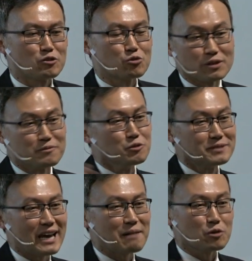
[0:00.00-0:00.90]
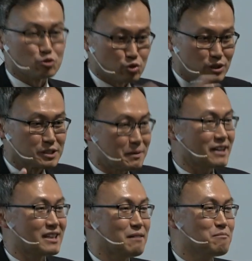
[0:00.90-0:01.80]
to remove them or to
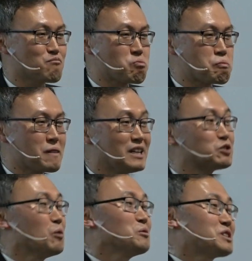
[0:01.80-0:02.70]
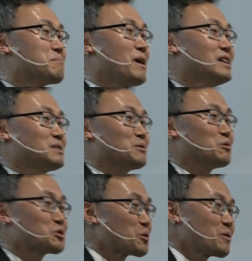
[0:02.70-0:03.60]
inspect them? It's almost impossible.
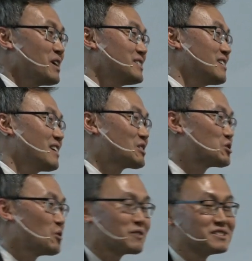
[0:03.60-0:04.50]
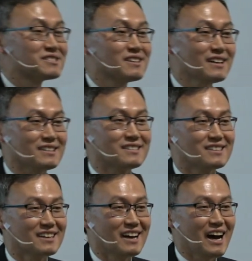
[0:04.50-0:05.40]
North Korea is uh, like a sovereign state.
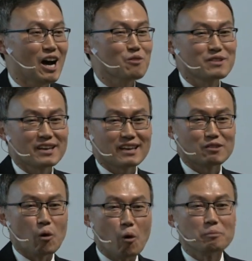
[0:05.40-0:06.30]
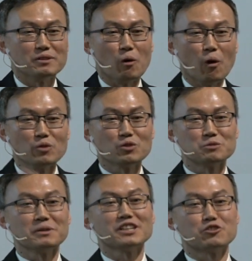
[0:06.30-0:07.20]
How they can open all those
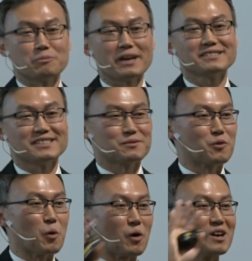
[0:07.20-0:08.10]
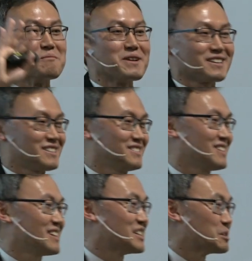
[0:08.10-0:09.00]
military bases for American
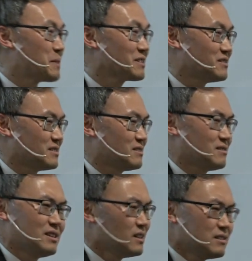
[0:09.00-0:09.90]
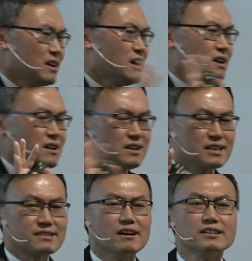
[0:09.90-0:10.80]
like, inspectors?
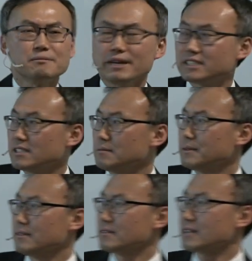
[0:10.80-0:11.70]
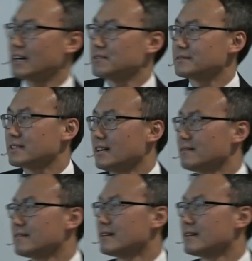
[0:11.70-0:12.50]
It's unimaginable kind of stuff.